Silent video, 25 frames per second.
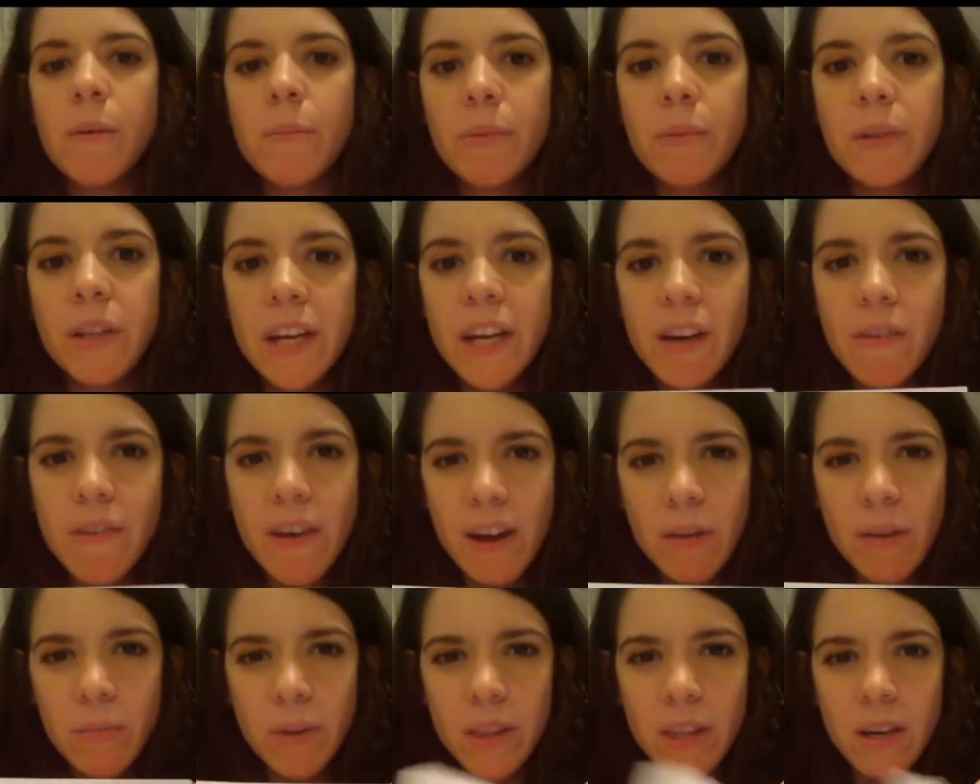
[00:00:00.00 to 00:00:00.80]
play
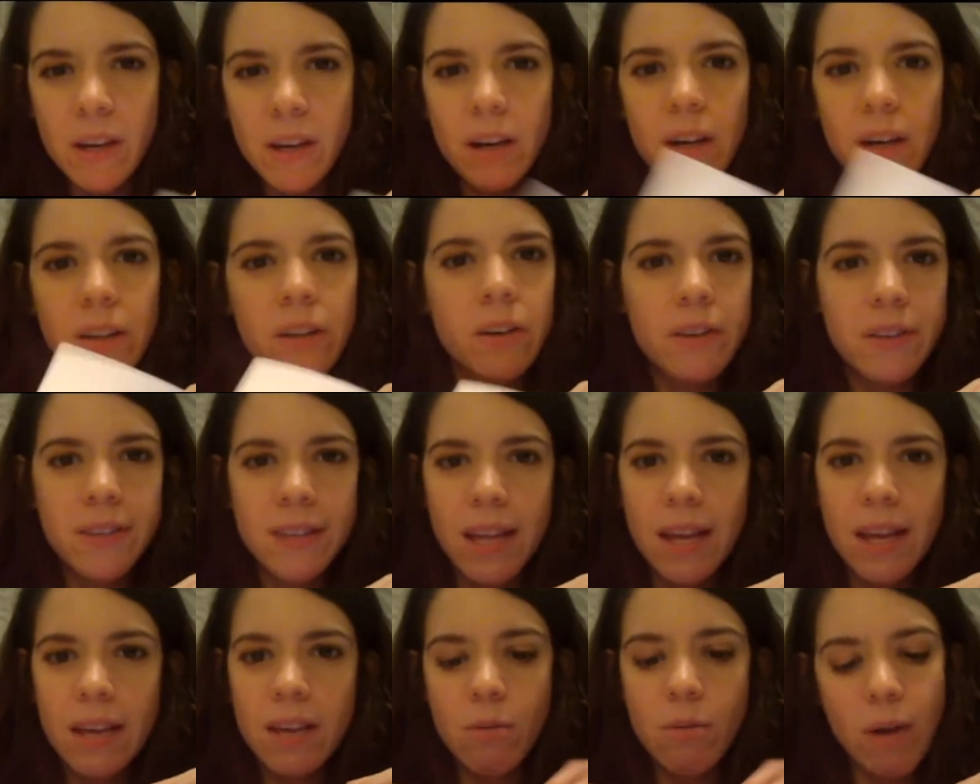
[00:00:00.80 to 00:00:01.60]
around with the colors
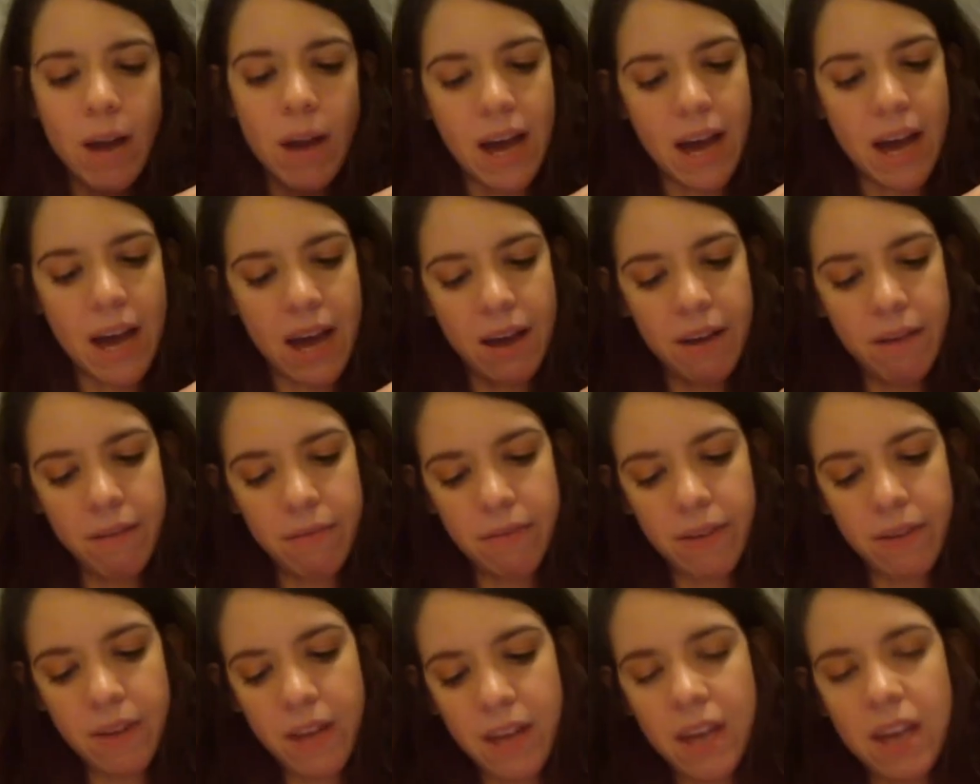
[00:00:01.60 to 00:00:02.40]
that you have,
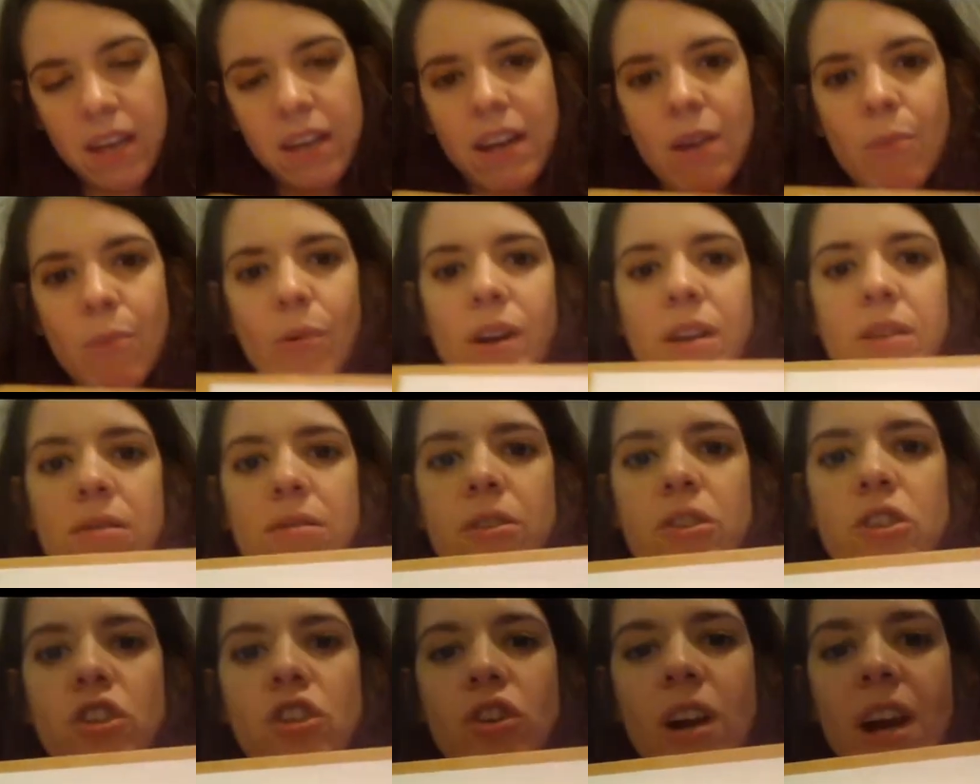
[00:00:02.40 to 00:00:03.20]
and I want you
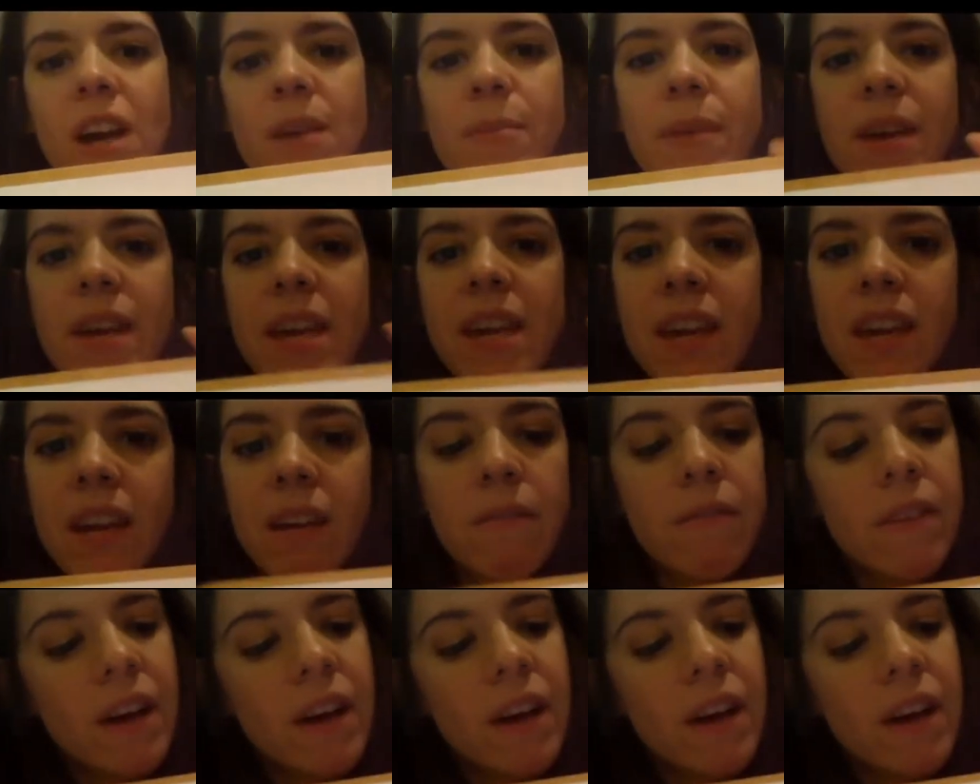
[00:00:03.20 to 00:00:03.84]
to try making a